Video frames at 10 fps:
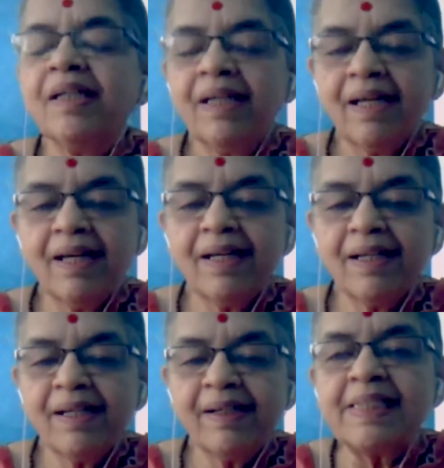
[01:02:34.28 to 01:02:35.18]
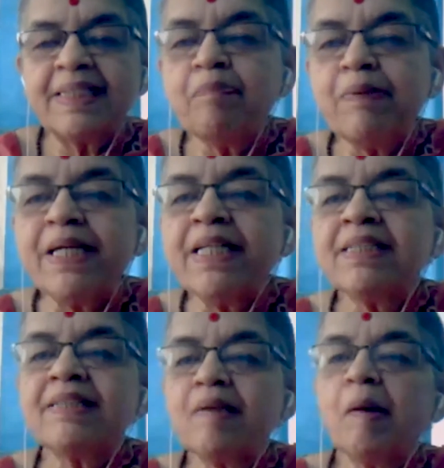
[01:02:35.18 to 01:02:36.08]
uh,
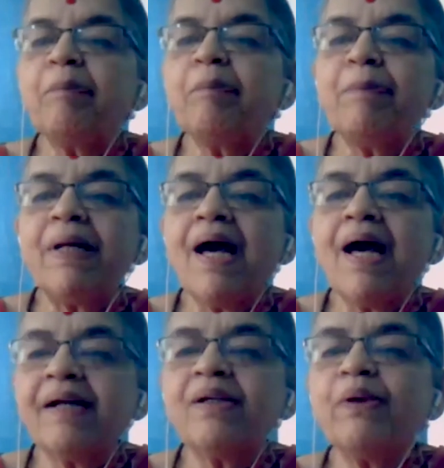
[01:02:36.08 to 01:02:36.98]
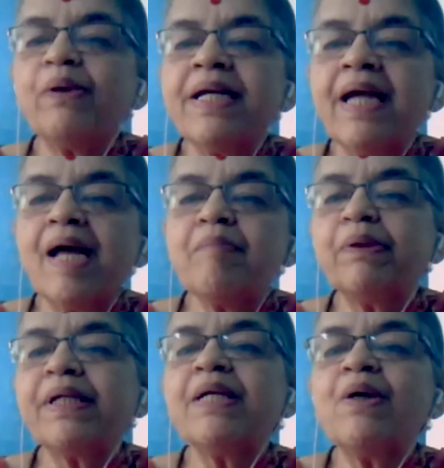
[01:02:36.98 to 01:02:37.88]
recipes uh, people are doing and
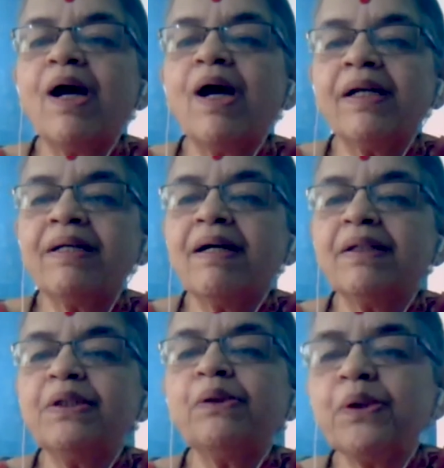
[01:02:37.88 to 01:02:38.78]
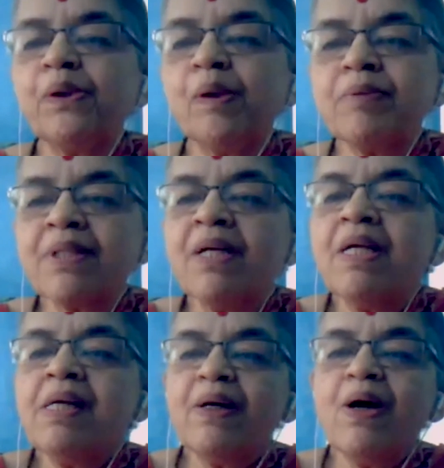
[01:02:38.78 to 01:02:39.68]
putting on uh, YouTube's,
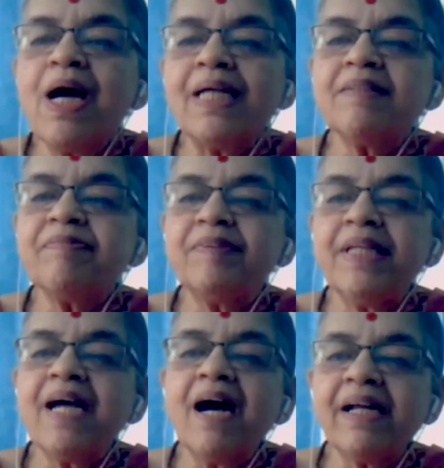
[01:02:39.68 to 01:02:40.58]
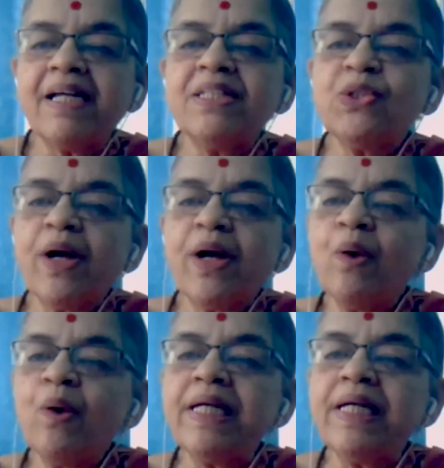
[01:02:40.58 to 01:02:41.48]
you know, as if they are enjoying
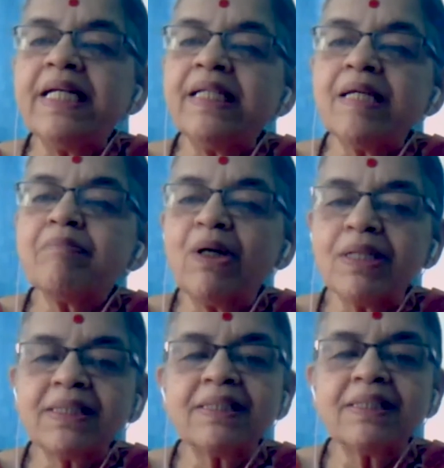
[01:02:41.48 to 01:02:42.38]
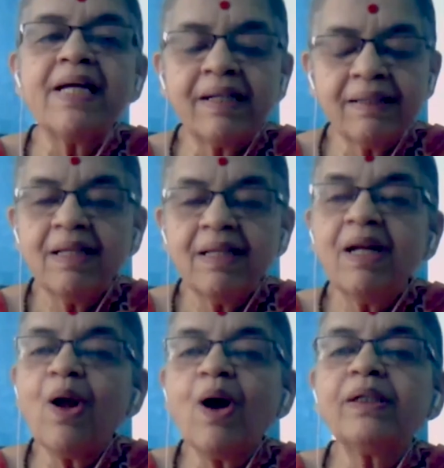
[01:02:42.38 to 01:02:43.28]
only eating because they are
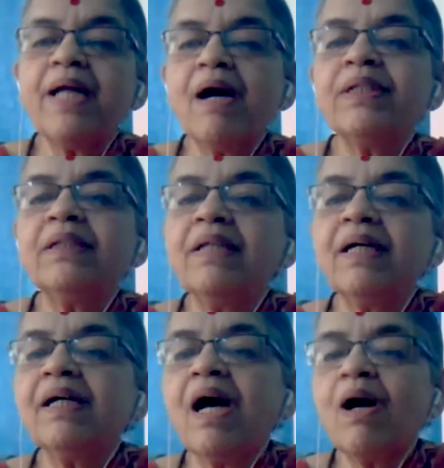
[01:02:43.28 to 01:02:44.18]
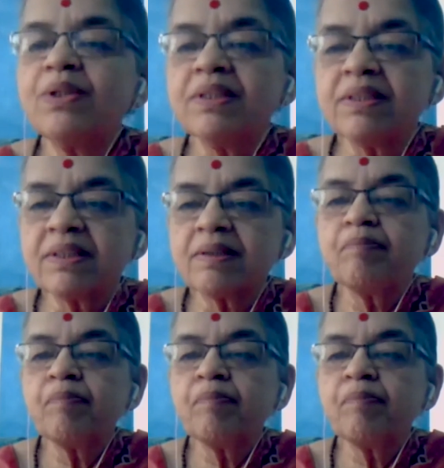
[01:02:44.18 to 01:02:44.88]
locked down in the houses.